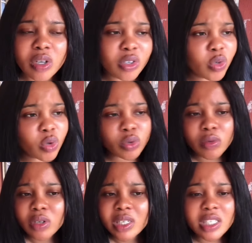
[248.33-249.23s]

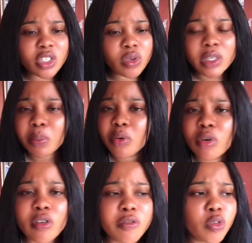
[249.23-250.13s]
This is not a period
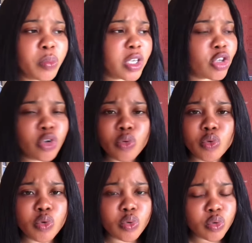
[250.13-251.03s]
of you being
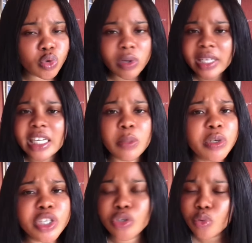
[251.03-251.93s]
used. Don't let anybody
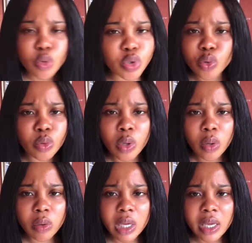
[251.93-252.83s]
use you,
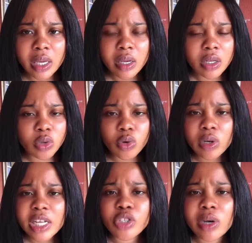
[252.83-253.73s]
okay? Do not
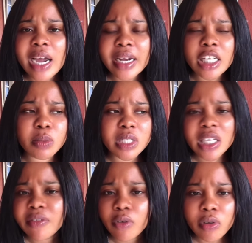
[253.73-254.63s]
let your kindness be
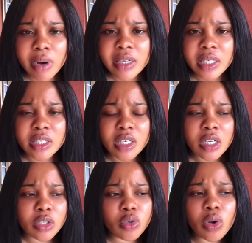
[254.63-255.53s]
taken for granted.
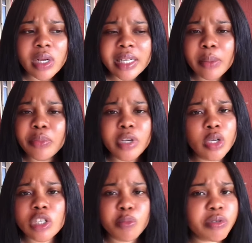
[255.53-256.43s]
Do not let them bring your
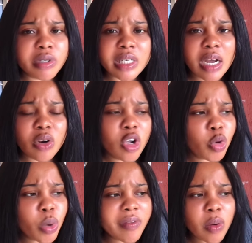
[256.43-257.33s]
spirit down.
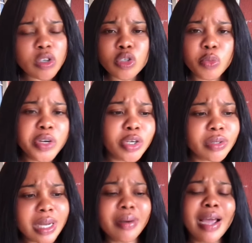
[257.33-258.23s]
Whoever wants to bring you
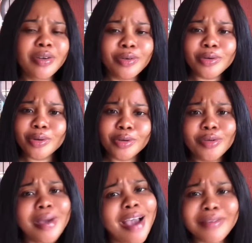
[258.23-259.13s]
down, I know you
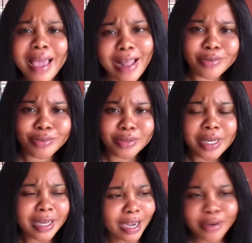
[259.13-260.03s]
have it handled,
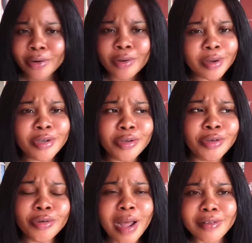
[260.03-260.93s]
and you
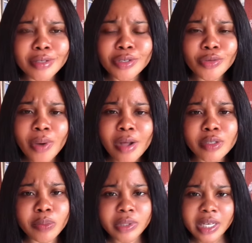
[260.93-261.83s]
know how to
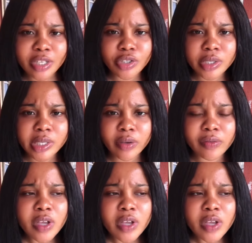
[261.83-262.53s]
protect yourself.